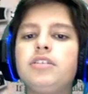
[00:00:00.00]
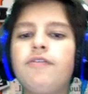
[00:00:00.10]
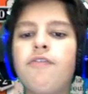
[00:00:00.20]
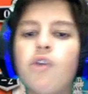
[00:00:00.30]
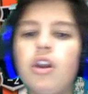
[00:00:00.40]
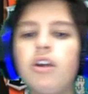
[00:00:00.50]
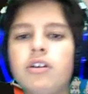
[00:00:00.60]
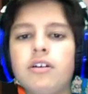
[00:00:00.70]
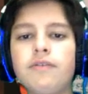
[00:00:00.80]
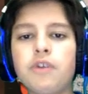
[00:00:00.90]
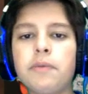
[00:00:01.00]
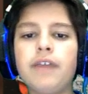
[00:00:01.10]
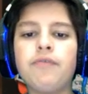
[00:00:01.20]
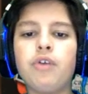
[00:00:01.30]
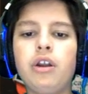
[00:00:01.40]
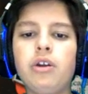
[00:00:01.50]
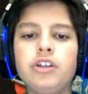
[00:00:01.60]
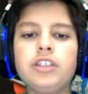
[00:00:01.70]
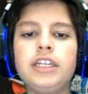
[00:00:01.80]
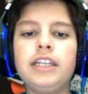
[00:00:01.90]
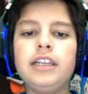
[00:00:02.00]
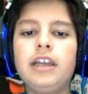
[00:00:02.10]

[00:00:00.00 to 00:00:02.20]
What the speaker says: 4 mana, 4 loyalty,